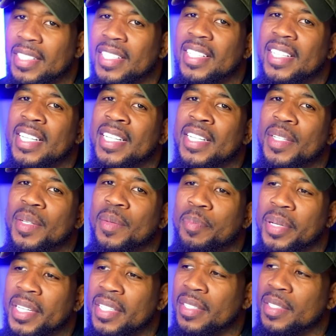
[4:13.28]
I did it
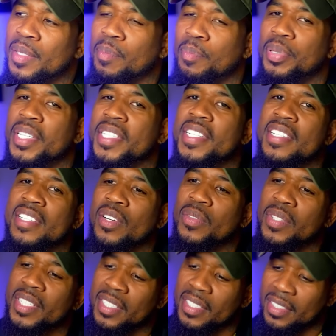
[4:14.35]
independent, them pussies
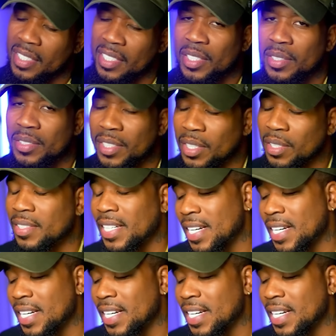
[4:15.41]
gon' need a dildo.